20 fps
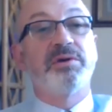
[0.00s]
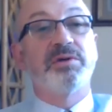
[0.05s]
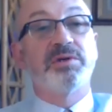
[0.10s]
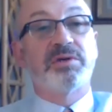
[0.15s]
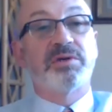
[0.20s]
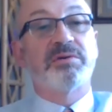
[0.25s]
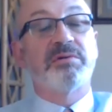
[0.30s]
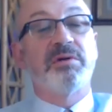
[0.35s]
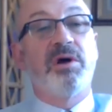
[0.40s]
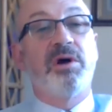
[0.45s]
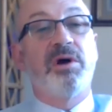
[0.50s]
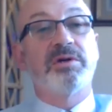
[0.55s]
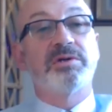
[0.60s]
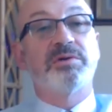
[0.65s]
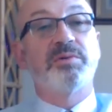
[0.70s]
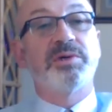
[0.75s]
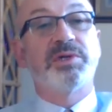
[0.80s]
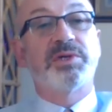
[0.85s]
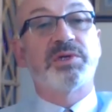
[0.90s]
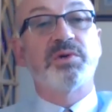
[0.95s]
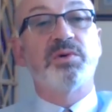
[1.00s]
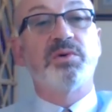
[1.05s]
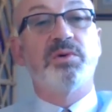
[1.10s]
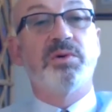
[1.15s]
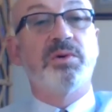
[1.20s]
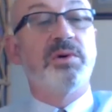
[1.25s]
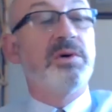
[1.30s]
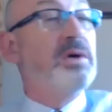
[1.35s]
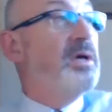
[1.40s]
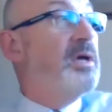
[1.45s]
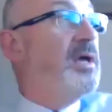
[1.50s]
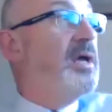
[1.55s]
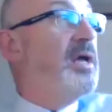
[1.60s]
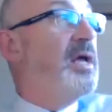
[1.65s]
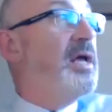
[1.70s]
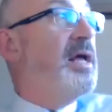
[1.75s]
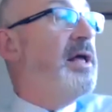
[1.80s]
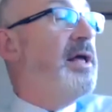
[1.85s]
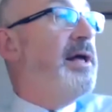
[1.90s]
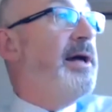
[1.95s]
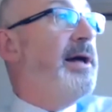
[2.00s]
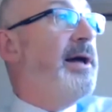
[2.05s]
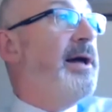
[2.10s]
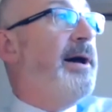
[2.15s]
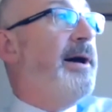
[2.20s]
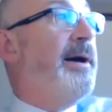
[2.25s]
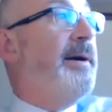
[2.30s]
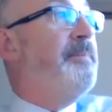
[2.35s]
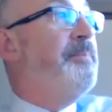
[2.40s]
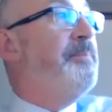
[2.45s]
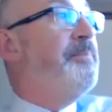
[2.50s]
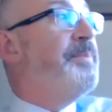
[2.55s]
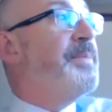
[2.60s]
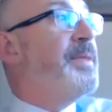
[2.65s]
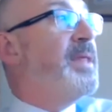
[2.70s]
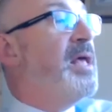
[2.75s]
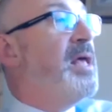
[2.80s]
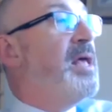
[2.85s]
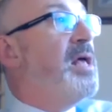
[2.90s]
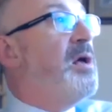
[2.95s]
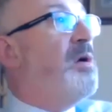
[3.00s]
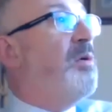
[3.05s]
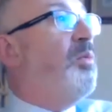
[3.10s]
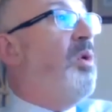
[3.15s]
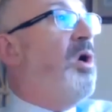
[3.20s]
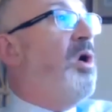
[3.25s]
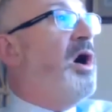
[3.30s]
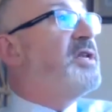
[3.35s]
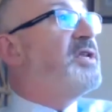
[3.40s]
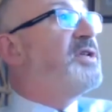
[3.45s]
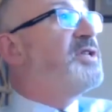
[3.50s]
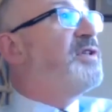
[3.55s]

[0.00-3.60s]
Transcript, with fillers: whose art we saw. Um, why does